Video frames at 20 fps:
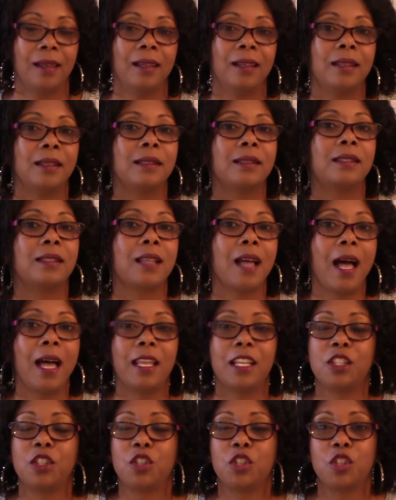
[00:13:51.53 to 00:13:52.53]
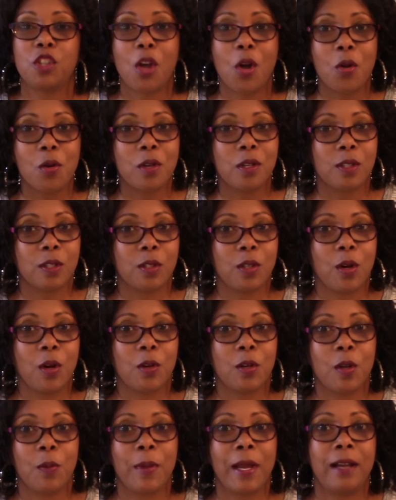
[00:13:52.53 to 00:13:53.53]
Scott is so
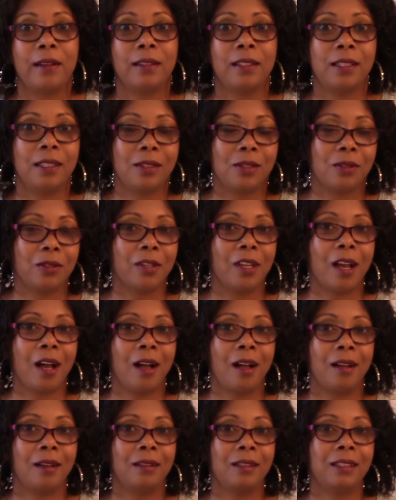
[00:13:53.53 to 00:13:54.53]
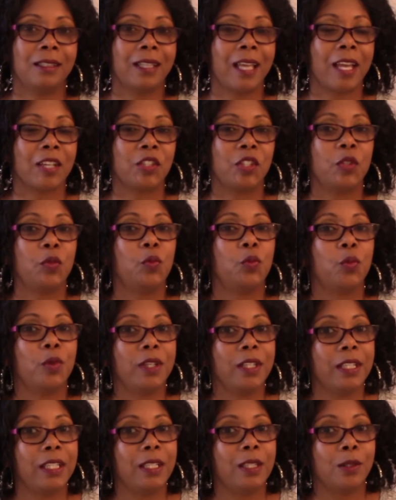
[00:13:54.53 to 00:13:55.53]
concerned about Liesl, y'all. It's actually
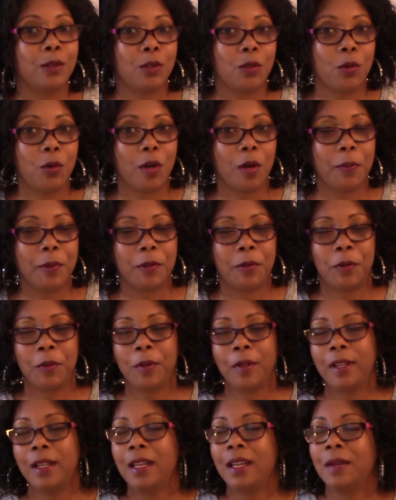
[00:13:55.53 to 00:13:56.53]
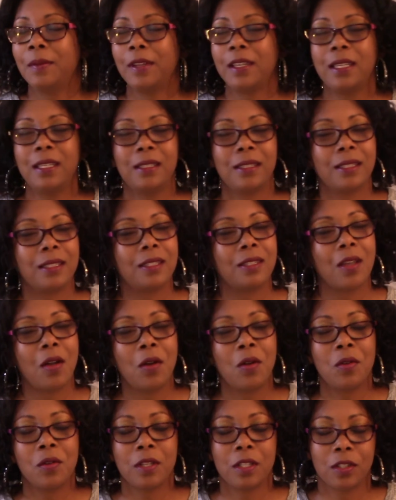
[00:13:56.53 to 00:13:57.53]
really adorable. But he is
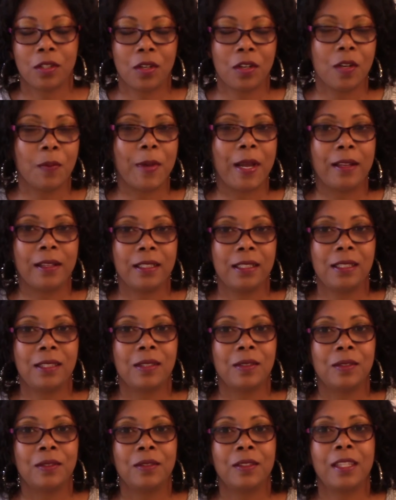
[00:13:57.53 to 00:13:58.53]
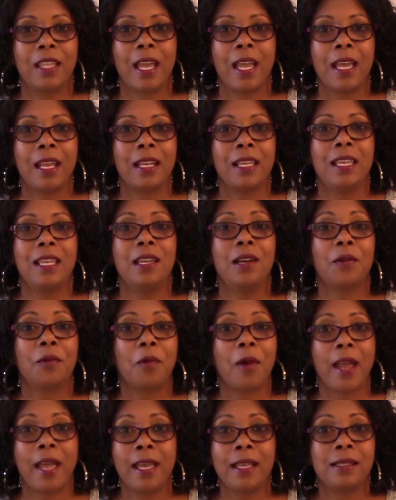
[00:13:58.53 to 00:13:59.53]
so concerned about Liesl that he
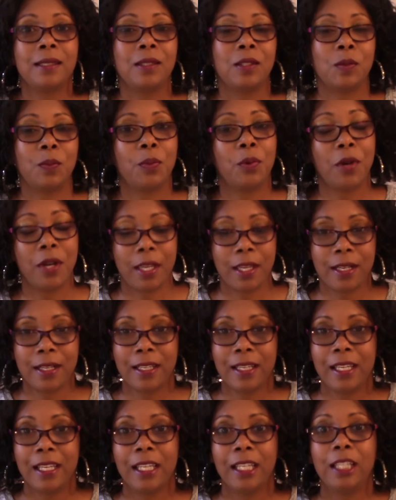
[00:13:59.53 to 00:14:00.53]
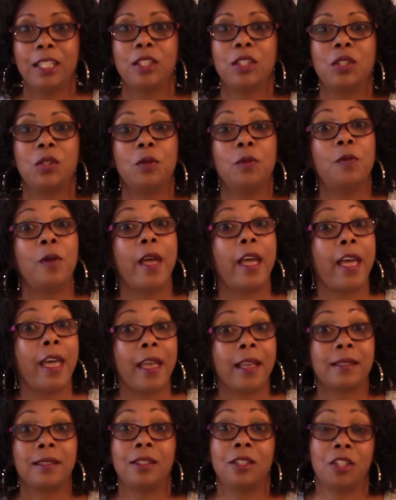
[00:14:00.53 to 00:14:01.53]
harasses Britt to
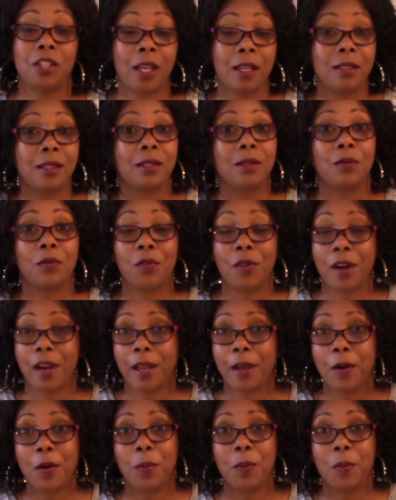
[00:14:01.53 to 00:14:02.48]
ask Jason for help,